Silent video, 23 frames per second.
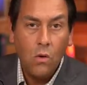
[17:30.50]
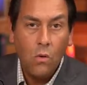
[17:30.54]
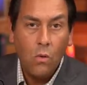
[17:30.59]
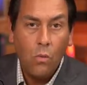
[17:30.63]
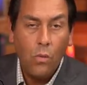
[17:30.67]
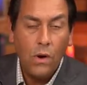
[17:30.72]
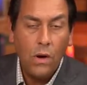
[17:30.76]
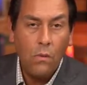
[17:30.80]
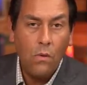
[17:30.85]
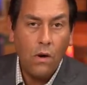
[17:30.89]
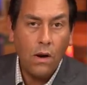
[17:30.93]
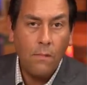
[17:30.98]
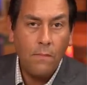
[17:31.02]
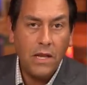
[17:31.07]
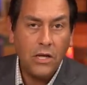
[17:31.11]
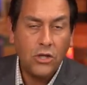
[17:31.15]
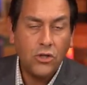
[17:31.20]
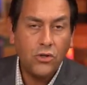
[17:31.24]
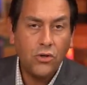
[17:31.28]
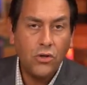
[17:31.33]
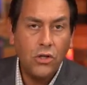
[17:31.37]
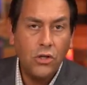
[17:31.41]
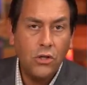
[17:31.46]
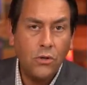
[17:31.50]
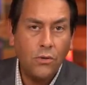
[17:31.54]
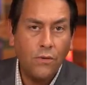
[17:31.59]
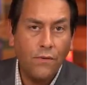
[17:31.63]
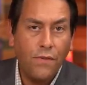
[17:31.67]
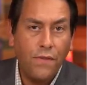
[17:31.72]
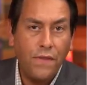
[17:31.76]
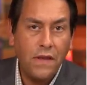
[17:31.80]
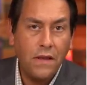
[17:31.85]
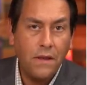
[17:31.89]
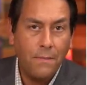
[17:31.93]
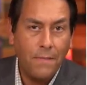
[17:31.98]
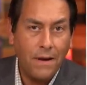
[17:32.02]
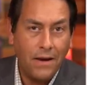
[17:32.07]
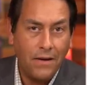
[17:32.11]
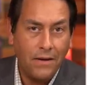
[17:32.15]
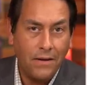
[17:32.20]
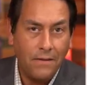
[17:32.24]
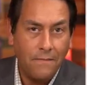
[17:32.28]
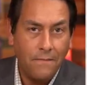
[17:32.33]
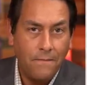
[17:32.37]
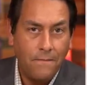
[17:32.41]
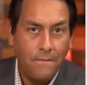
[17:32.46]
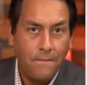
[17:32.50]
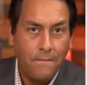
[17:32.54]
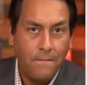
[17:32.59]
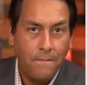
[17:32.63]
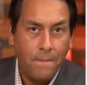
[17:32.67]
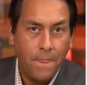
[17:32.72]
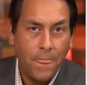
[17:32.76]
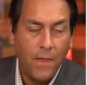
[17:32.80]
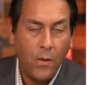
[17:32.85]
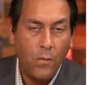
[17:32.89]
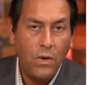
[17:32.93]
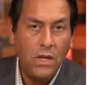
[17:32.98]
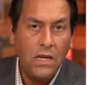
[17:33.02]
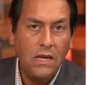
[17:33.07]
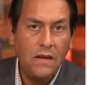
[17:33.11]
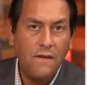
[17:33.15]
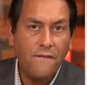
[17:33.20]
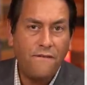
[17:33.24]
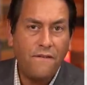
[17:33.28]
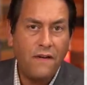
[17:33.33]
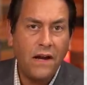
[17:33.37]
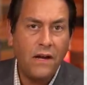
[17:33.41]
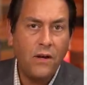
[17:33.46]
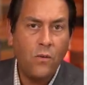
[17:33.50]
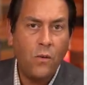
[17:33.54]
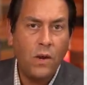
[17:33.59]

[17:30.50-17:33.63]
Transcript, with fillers: we want to make sure you don't think about it. We need to find a